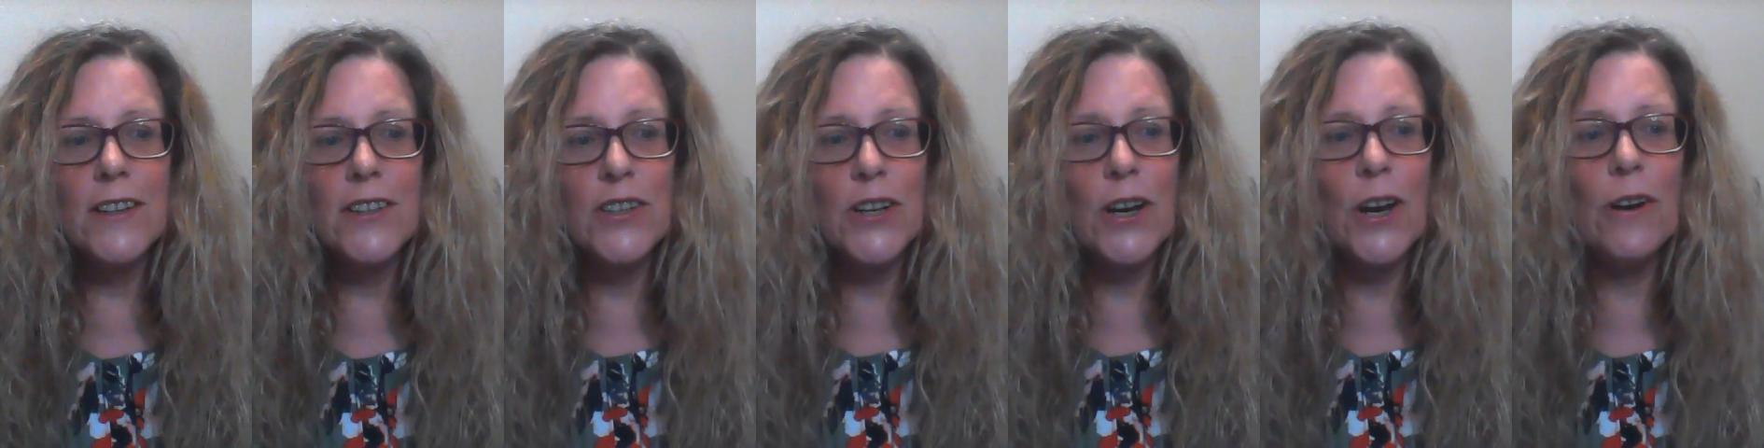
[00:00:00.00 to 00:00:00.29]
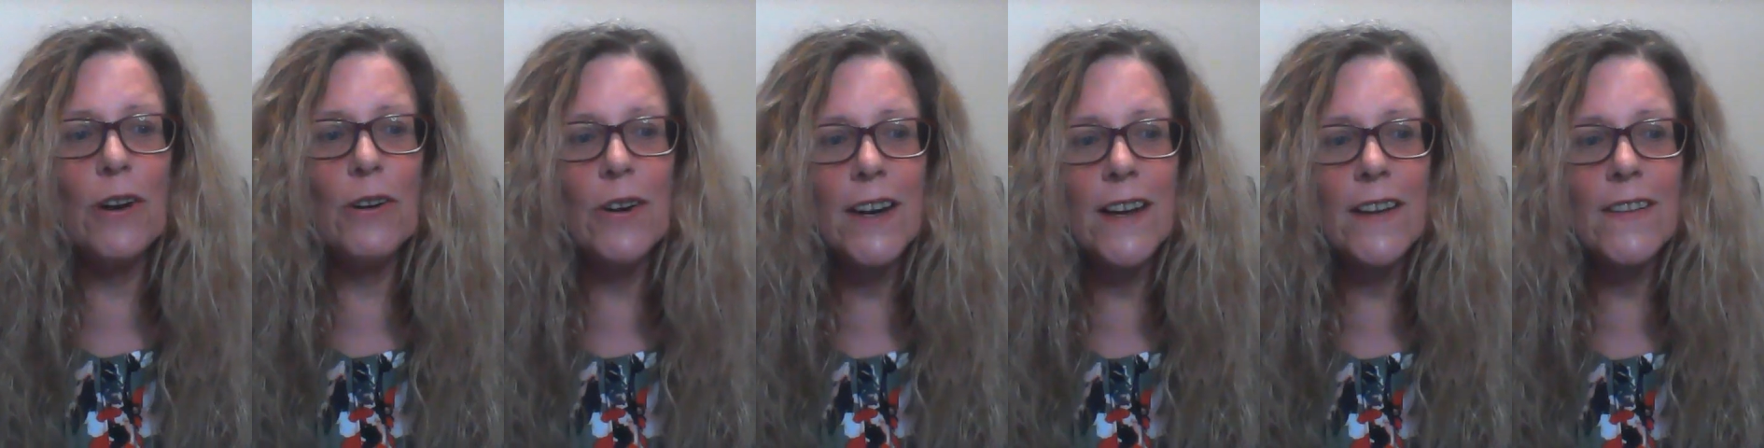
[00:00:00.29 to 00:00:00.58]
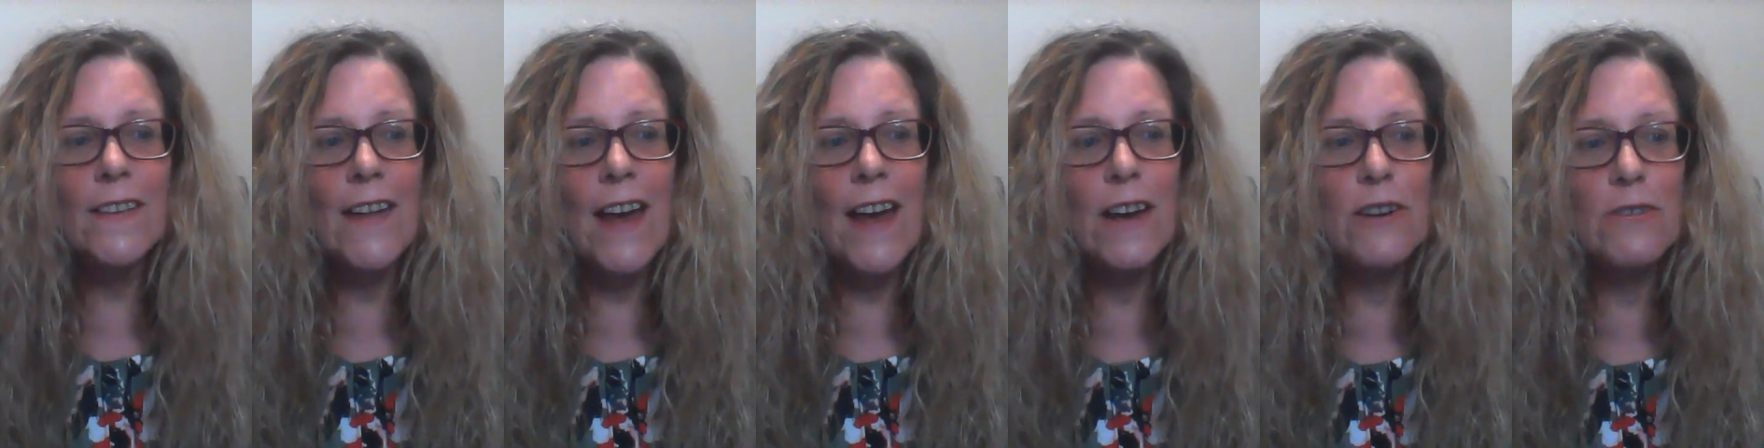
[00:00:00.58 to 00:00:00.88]

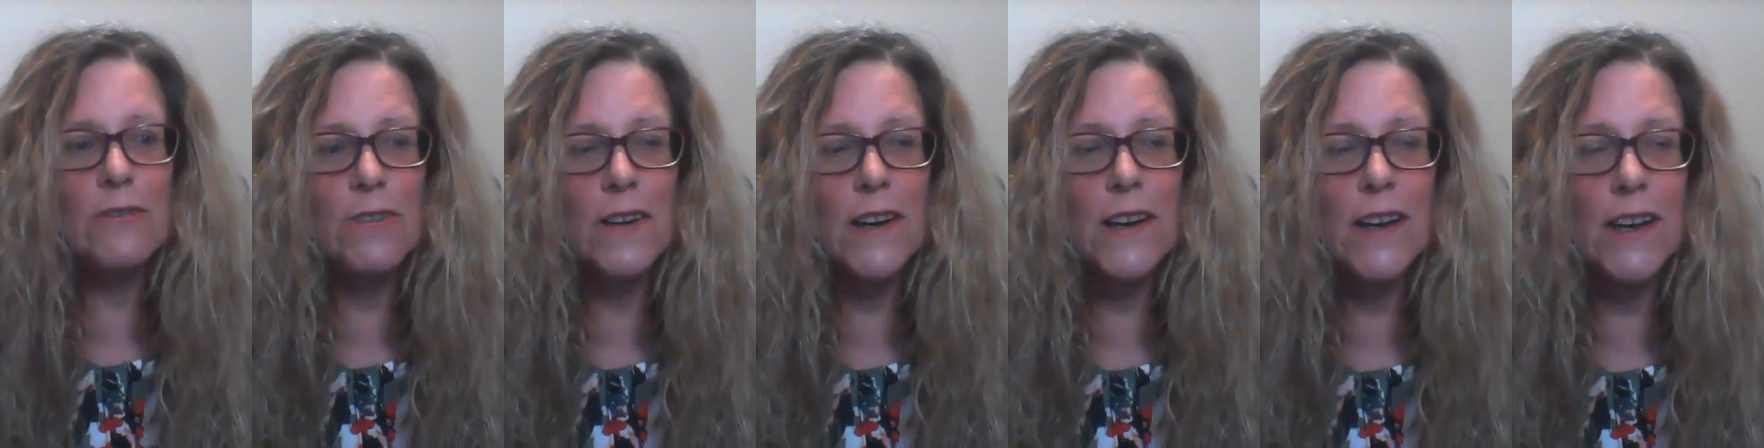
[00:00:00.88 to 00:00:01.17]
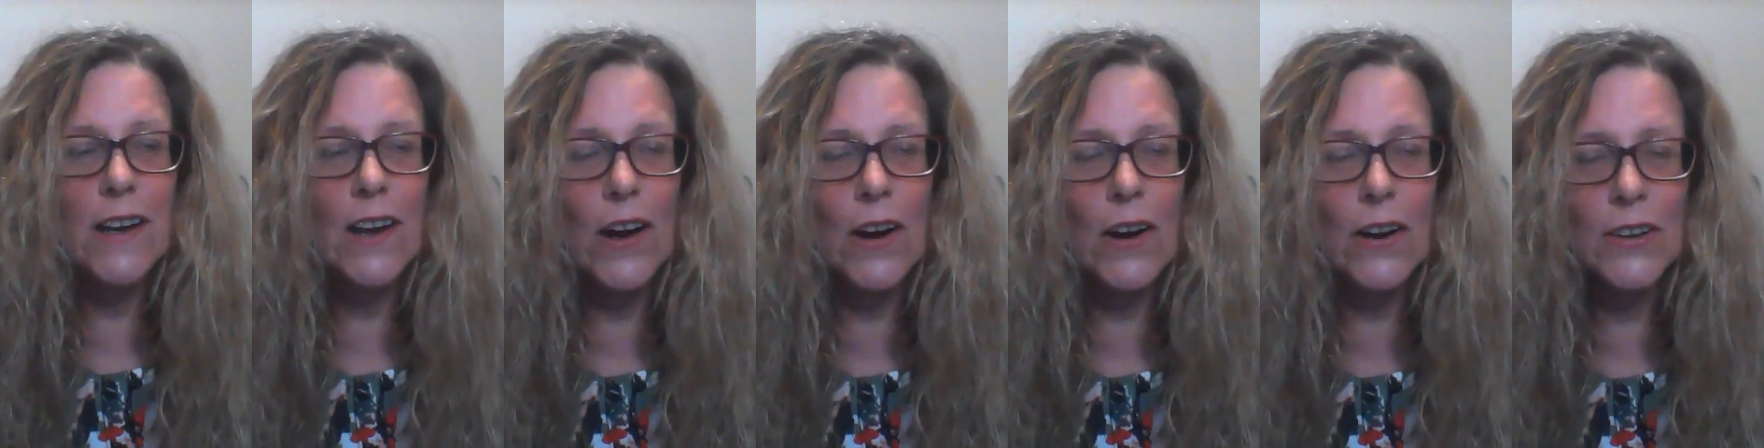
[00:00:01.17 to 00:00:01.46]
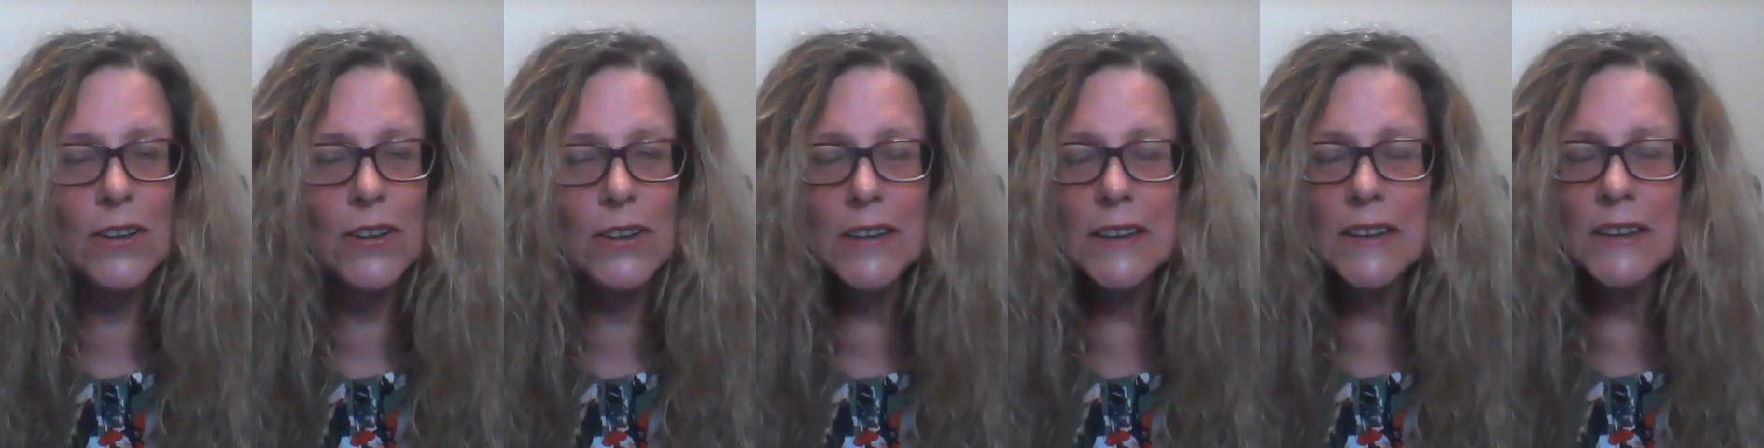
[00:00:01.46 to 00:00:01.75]
during that
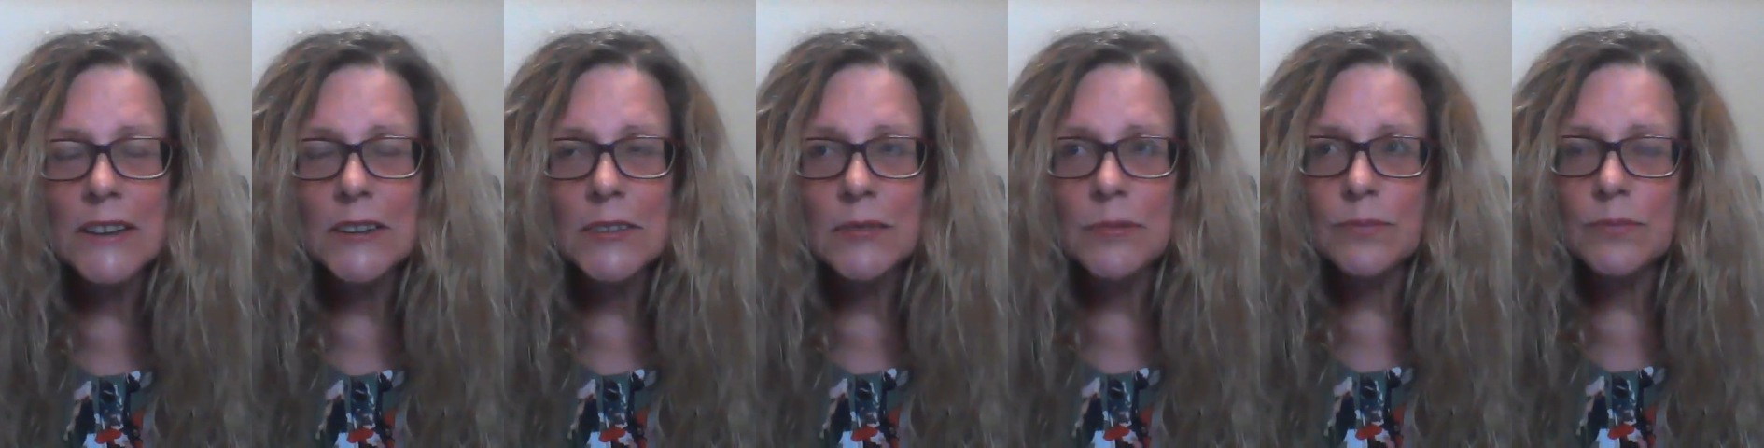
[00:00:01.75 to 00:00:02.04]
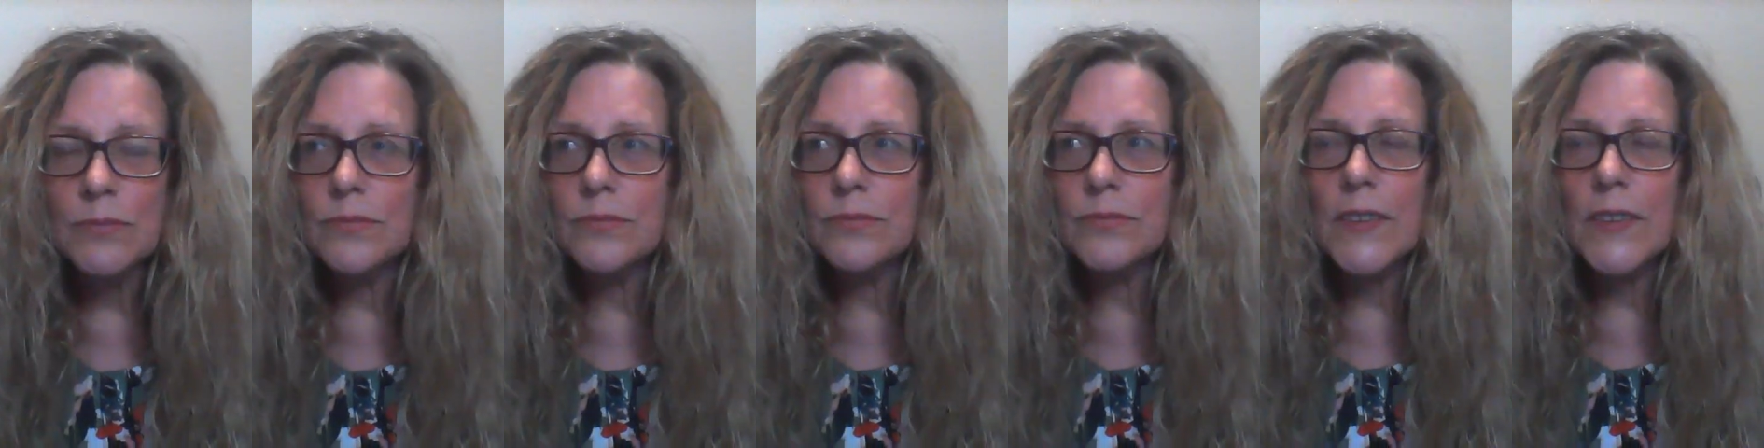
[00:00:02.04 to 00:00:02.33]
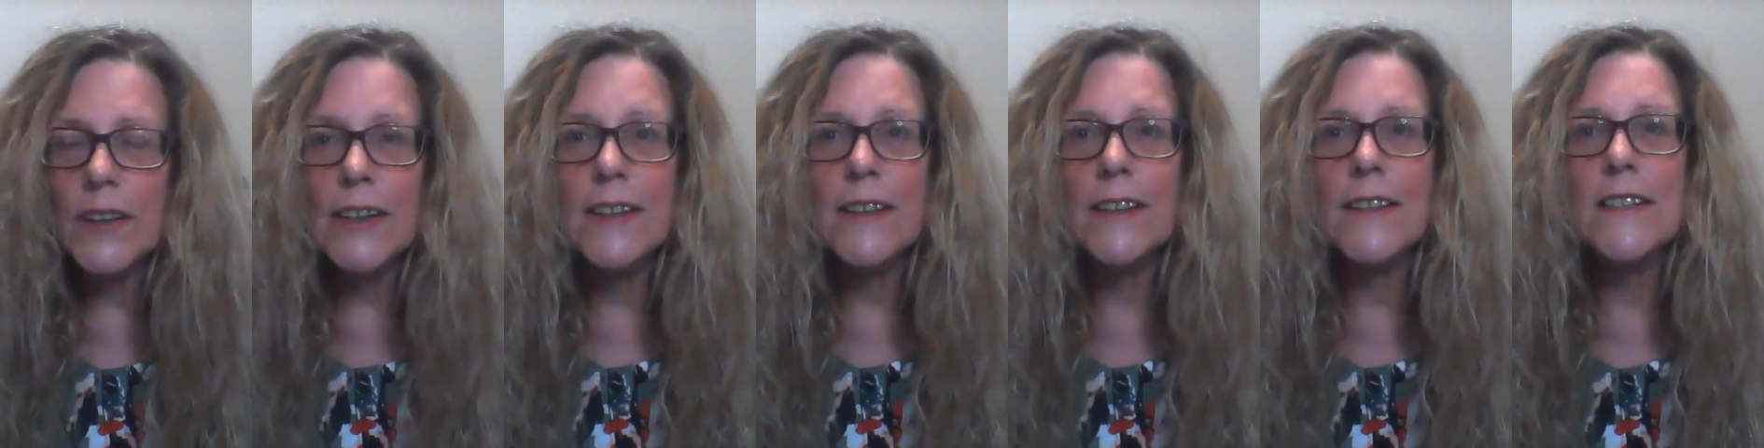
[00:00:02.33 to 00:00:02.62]
video,
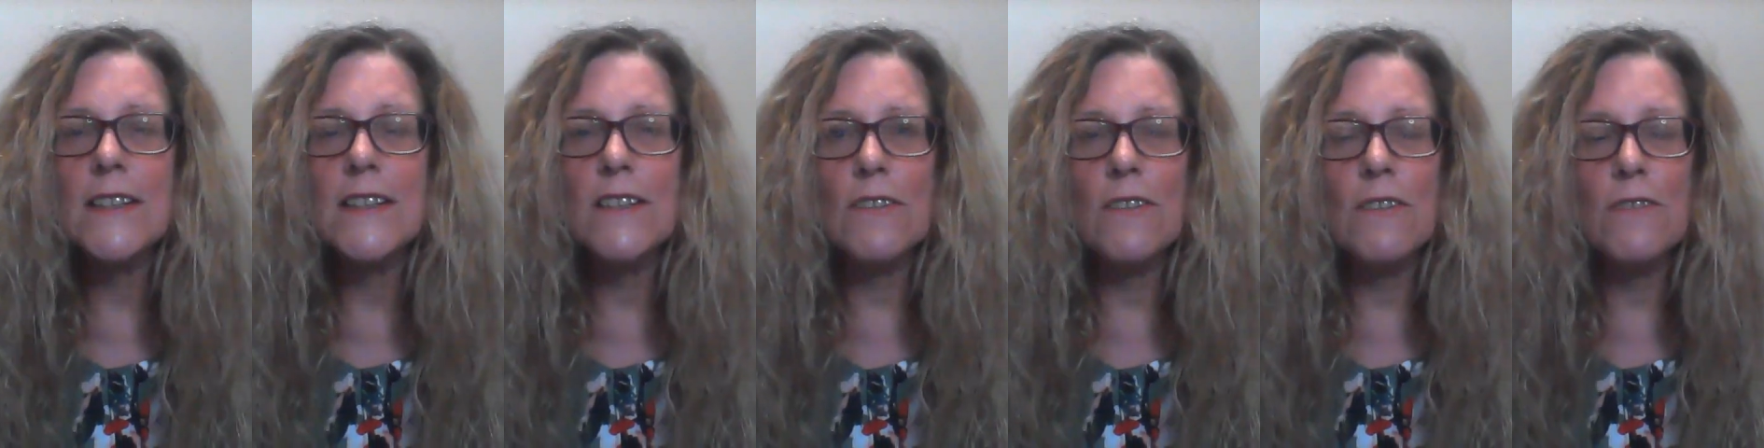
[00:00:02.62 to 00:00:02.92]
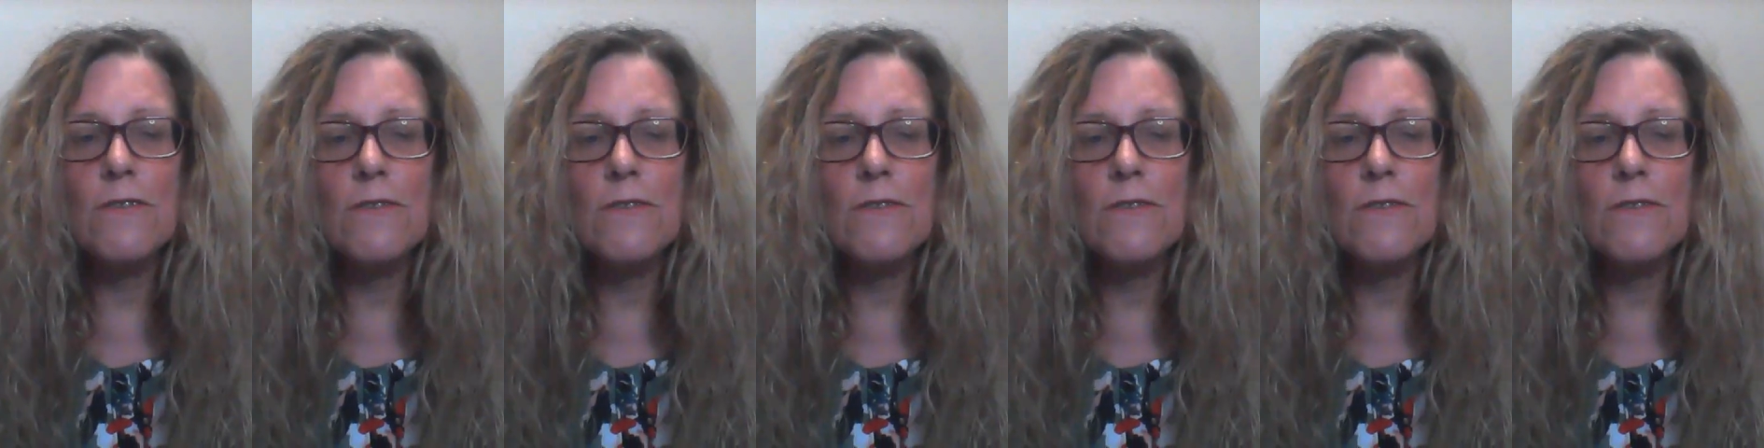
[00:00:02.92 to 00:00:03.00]
it is